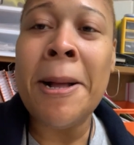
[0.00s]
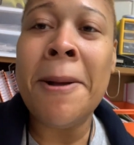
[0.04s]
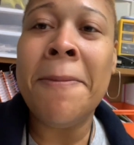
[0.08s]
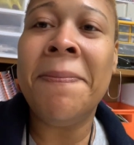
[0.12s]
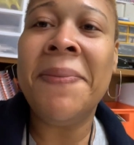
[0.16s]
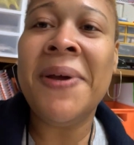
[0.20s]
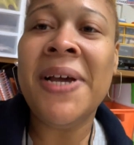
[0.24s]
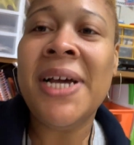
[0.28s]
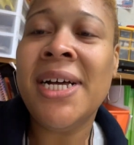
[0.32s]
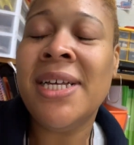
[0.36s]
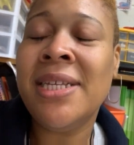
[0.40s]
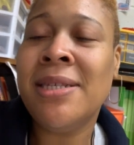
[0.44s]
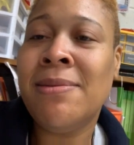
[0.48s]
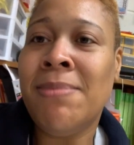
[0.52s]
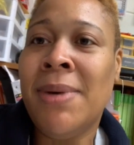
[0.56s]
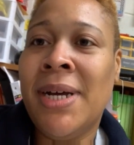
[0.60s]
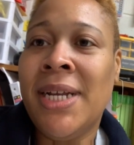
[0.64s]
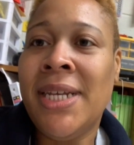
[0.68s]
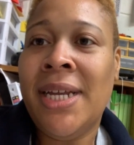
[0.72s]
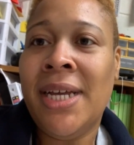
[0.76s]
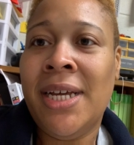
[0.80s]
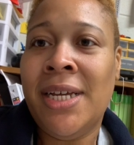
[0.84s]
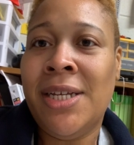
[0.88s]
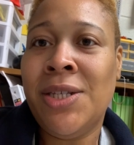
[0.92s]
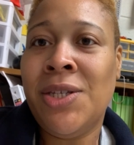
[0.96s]
because
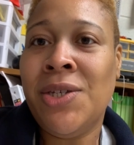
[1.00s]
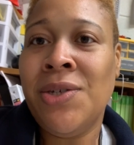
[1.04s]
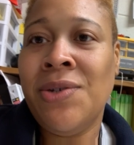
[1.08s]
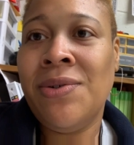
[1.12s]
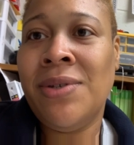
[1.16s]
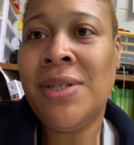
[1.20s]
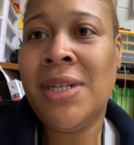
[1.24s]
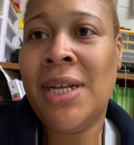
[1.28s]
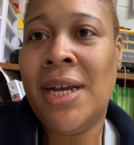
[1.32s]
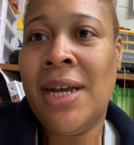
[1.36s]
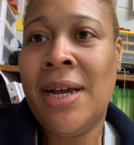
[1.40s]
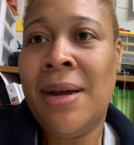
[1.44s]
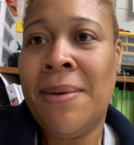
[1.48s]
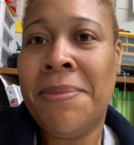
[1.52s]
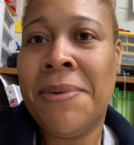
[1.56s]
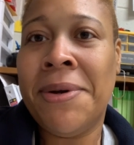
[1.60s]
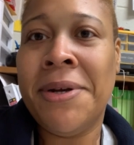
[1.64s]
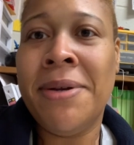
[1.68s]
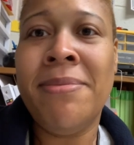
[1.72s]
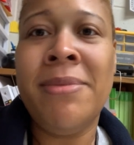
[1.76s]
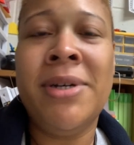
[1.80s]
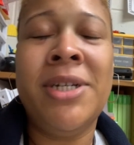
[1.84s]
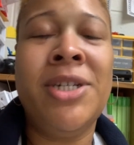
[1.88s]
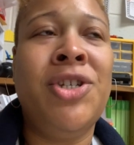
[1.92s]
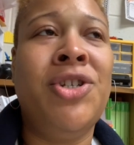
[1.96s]
Monday and Tuesday I
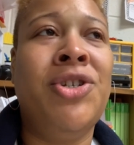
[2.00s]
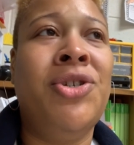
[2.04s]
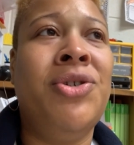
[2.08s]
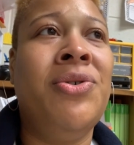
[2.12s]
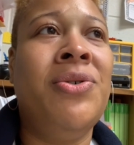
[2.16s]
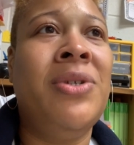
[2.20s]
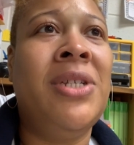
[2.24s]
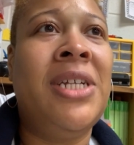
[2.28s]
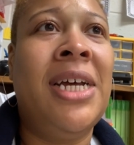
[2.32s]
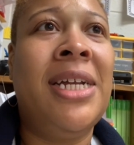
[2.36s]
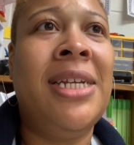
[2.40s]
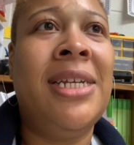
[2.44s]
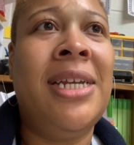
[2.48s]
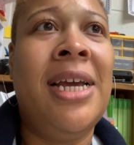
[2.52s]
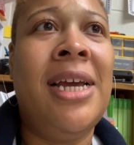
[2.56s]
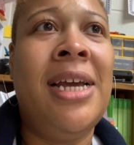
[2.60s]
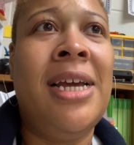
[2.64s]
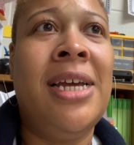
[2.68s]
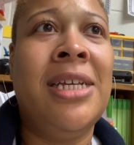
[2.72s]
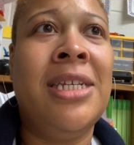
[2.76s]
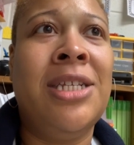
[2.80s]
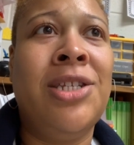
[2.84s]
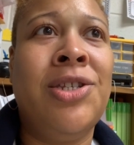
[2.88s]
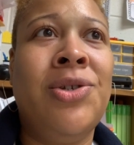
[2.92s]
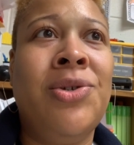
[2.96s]
pretty much use that day
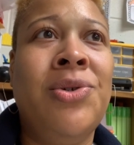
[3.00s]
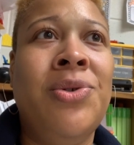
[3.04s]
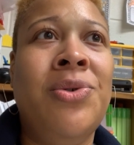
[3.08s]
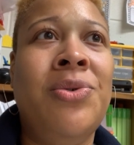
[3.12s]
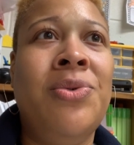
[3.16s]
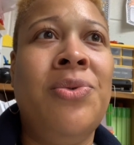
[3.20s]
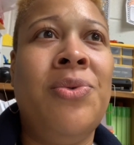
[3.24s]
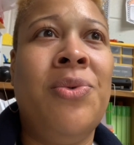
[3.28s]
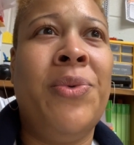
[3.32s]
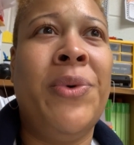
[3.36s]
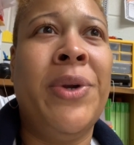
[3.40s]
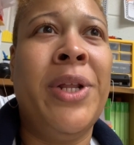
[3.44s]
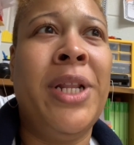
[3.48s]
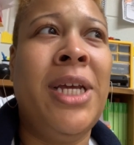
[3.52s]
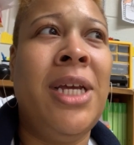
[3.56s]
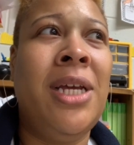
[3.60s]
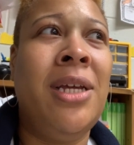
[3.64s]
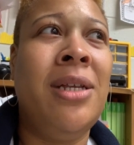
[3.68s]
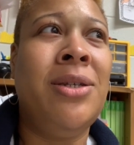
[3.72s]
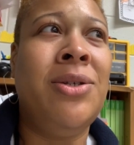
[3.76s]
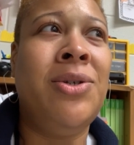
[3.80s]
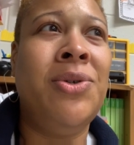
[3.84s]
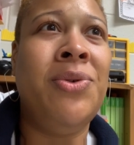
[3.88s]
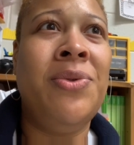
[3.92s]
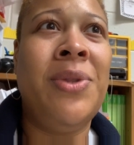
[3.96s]
as to
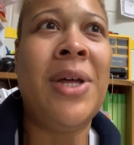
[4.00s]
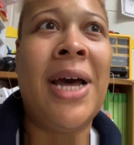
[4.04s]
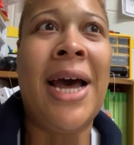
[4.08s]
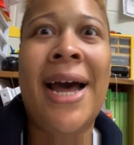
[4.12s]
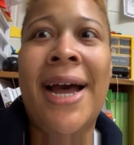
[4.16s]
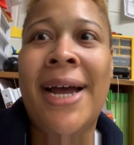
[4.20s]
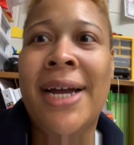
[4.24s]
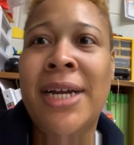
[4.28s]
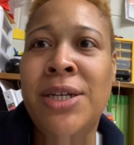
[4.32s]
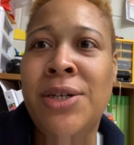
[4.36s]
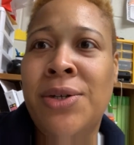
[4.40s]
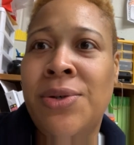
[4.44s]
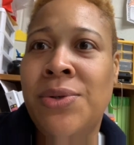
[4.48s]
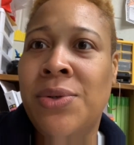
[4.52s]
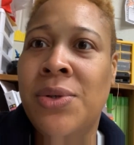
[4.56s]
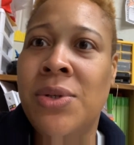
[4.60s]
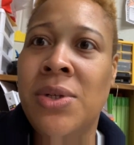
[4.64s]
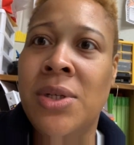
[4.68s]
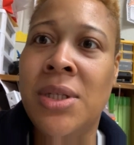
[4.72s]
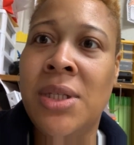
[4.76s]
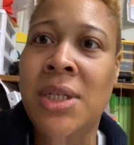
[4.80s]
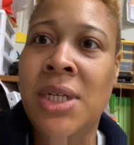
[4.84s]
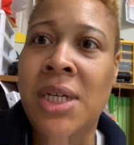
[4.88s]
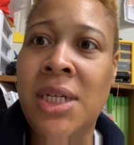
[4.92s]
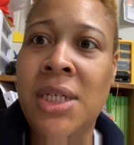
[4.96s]
really do
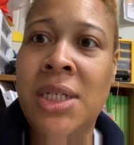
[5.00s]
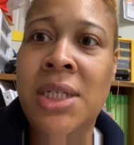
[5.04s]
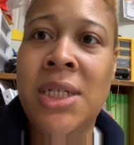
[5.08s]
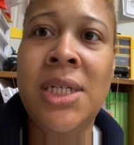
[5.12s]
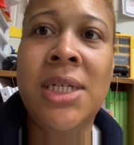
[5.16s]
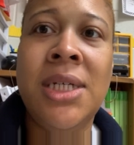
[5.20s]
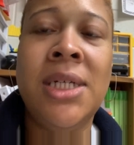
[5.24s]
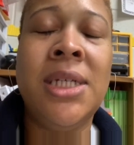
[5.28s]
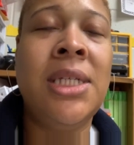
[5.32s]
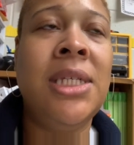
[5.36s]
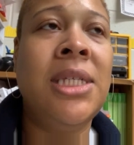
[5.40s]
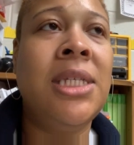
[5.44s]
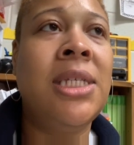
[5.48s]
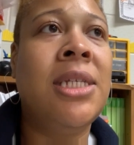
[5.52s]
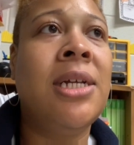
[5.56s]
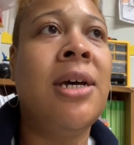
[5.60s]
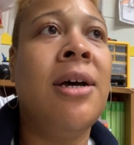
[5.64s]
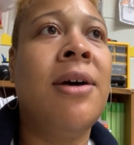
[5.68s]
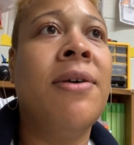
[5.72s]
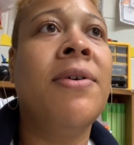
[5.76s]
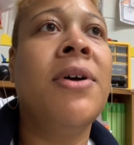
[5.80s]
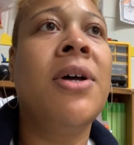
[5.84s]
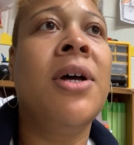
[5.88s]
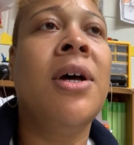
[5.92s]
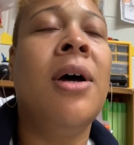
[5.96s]
the teaching and
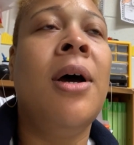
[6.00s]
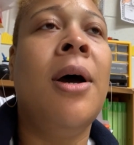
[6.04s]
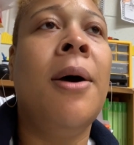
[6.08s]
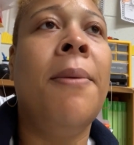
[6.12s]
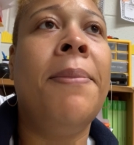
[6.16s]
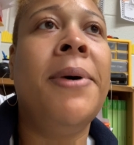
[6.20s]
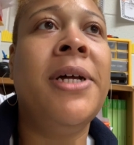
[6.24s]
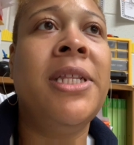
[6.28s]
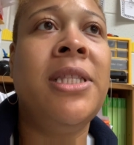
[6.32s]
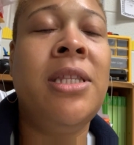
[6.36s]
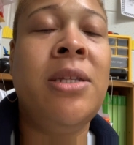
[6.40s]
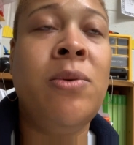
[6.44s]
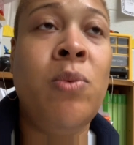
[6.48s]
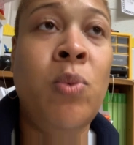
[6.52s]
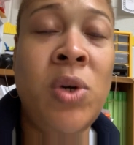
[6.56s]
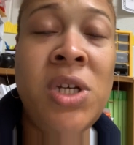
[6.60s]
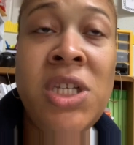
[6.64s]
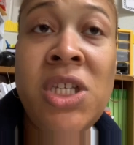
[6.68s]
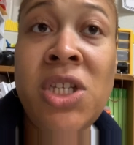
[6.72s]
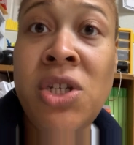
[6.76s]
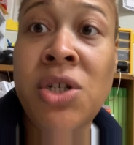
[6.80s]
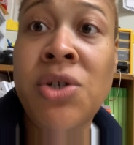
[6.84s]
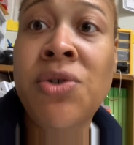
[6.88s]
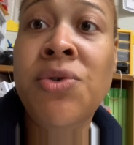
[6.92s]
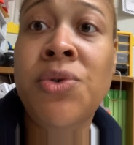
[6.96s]
stuff, but we
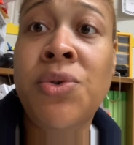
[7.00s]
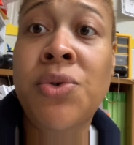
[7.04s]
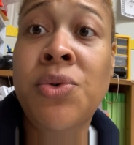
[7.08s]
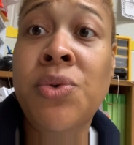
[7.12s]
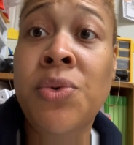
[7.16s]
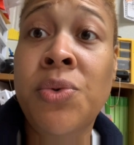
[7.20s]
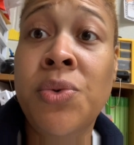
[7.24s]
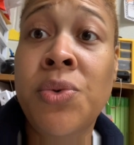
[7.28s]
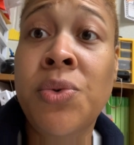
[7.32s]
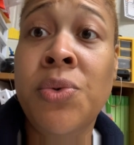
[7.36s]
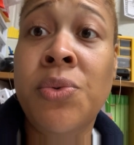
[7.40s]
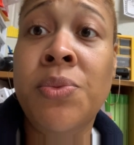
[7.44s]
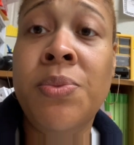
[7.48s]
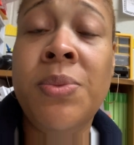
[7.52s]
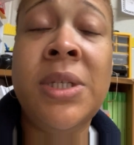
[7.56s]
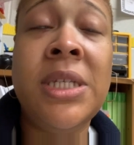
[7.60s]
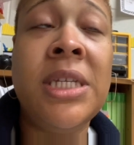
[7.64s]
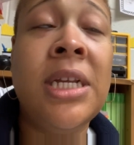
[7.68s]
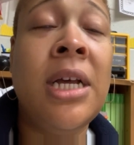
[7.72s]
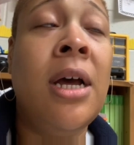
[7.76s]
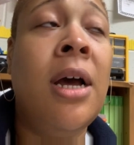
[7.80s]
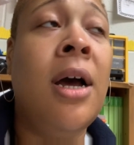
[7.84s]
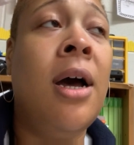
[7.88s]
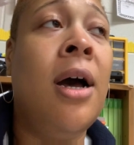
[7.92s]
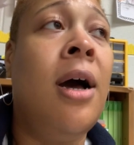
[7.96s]
still do groups.
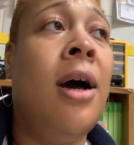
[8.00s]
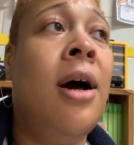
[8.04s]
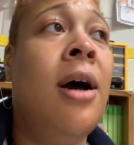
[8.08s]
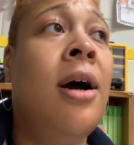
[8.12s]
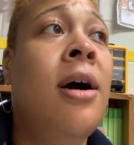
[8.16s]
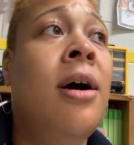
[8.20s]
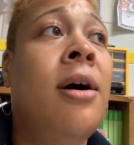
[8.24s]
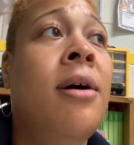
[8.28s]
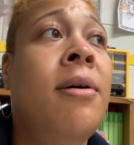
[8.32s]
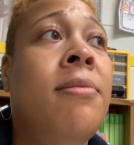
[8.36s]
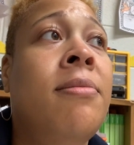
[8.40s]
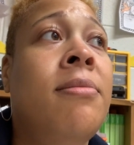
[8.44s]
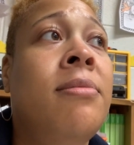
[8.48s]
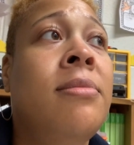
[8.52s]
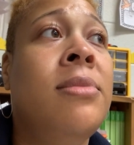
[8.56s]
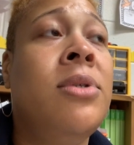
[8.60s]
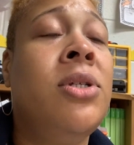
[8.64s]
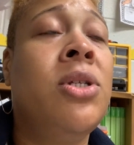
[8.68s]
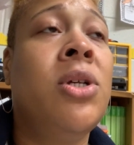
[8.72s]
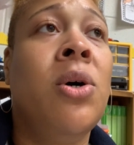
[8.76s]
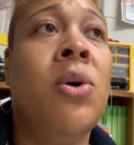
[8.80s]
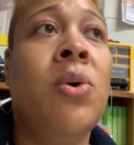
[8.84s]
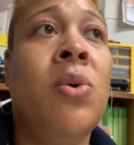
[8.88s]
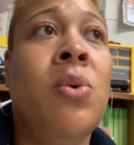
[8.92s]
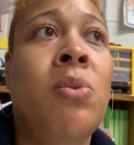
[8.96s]

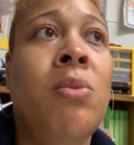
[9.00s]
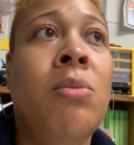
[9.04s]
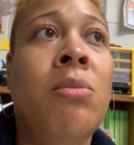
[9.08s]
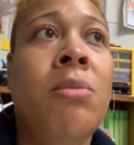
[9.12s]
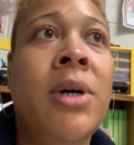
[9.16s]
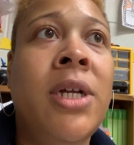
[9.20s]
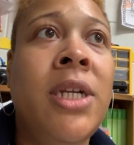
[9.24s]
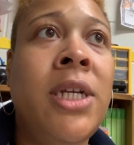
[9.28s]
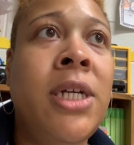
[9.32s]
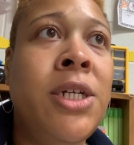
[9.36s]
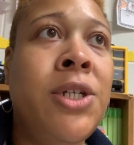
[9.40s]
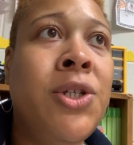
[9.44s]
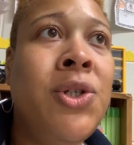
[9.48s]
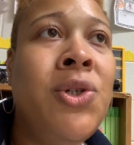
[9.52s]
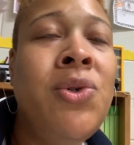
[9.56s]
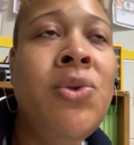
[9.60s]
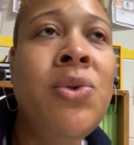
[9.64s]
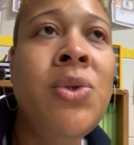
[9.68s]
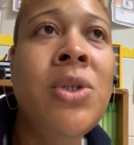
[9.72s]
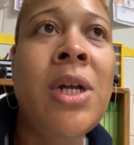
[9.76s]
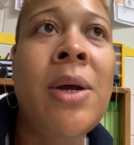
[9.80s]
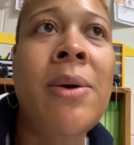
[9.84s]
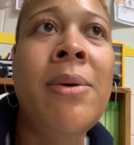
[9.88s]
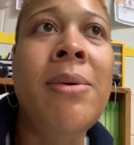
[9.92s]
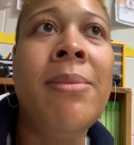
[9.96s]
So Monday and
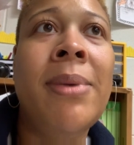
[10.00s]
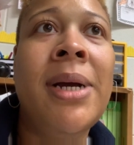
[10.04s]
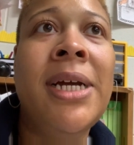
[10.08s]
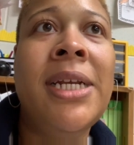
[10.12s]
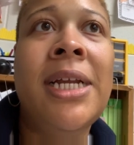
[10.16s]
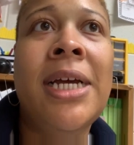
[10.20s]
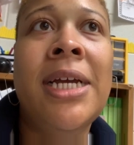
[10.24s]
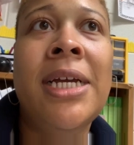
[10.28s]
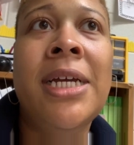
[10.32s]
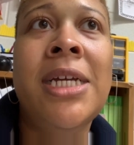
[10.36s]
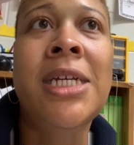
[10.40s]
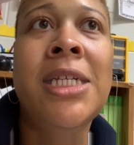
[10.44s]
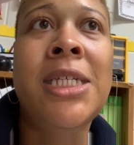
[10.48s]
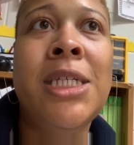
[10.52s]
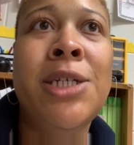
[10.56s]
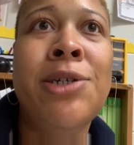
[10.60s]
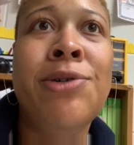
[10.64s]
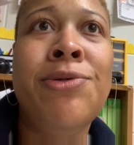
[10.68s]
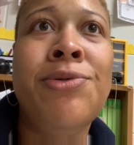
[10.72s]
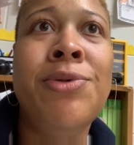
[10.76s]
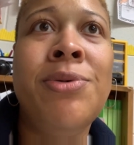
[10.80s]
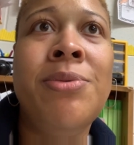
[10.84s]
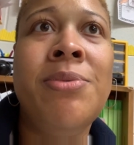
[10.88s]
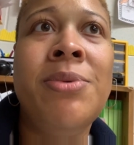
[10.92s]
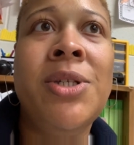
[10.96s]
Tuesday we might not get to
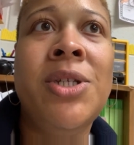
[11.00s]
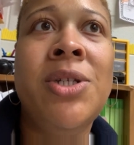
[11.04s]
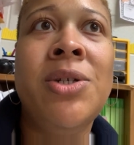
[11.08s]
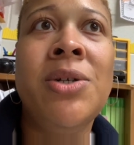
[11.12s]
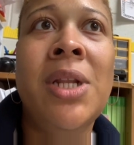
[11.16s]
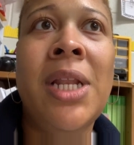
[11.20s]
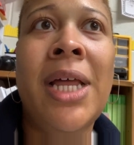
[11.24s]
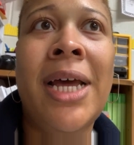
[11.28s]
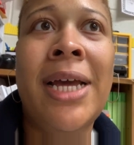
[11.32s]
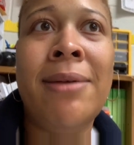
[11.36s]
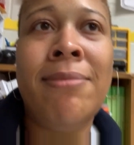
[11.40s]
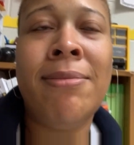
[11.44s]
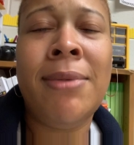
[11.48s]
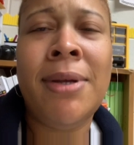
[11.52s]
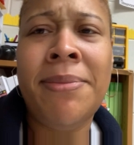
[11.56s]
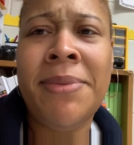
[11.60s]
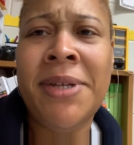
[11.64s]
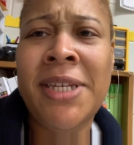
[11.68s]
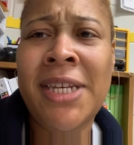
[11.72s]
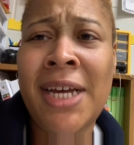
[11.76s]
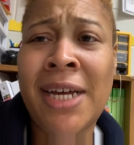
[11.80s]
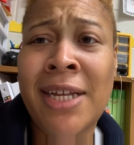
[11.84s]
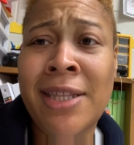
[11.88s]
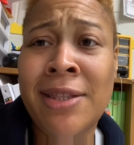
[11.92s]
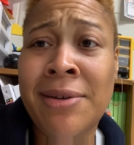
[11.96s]
groups till like maybe
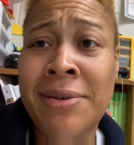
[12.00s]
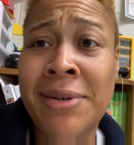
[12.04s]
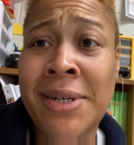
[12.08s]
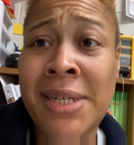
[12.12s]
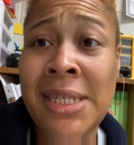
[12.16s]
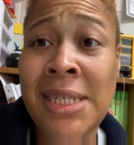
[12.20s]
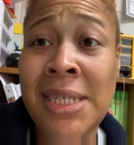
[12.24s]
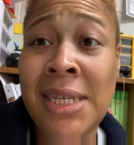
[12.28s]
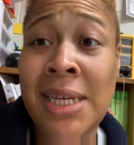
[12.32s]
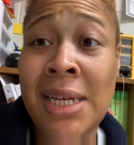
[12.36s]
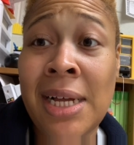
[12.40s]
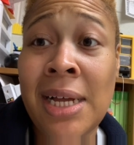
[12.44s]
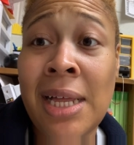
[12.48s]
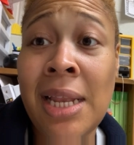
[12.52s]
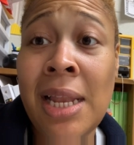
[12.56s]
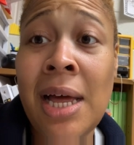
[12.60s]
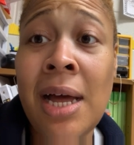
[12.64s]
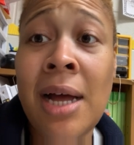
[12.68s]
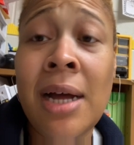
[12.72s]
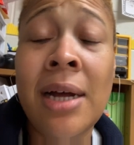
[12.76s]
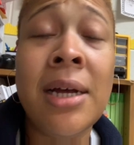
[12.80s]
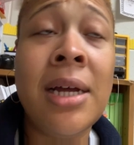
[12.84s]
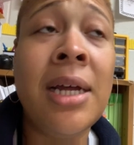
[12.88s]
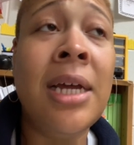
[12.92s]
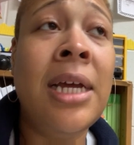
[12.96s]
9:30, 10
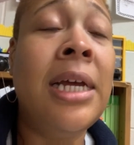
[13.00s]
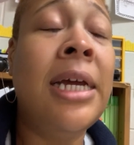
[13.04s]
o'clock.